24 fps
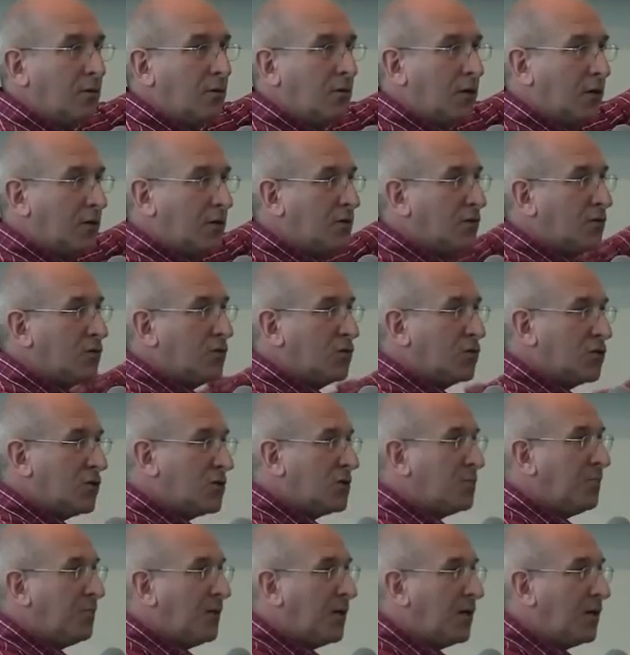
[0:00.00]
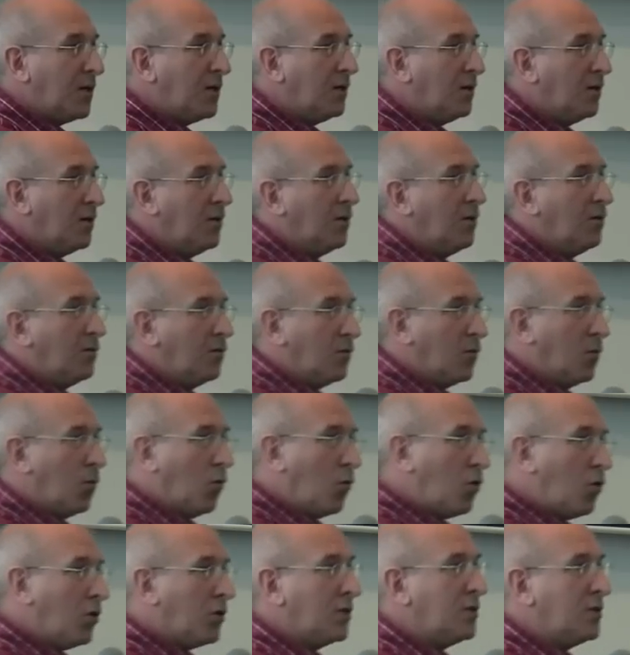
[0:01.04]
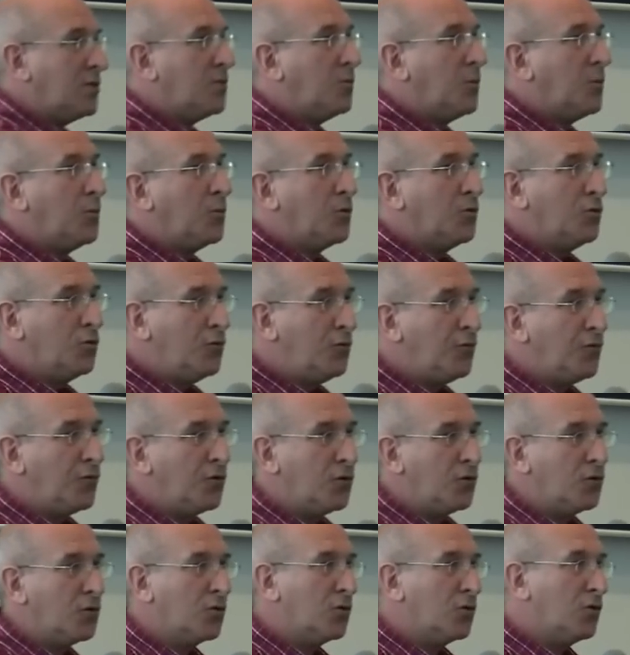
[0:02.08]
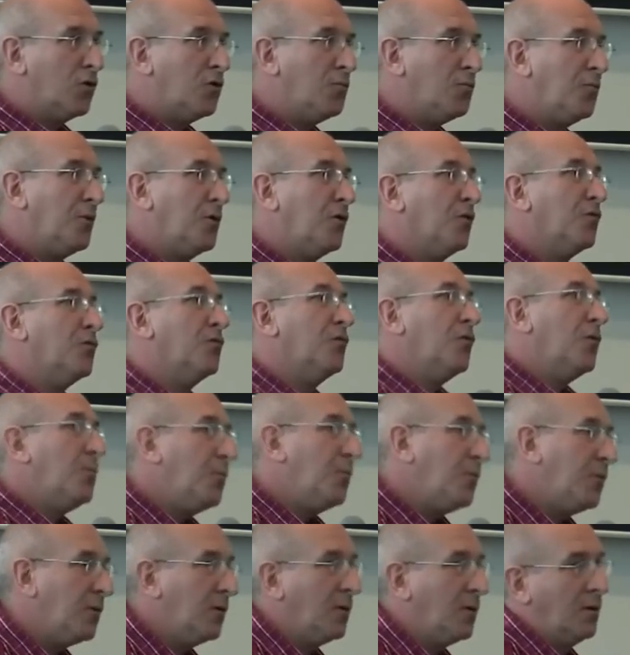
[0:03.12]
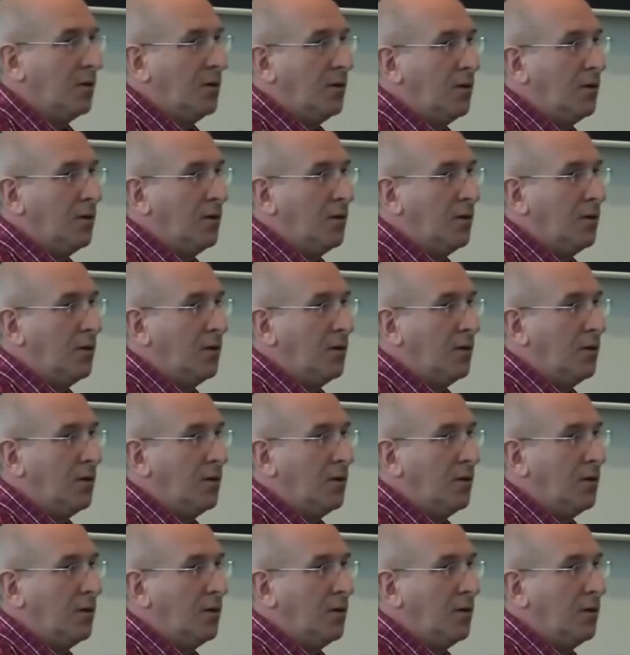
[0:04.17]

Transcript: right? So you just pay the work that these people do for you. You don't pay on top,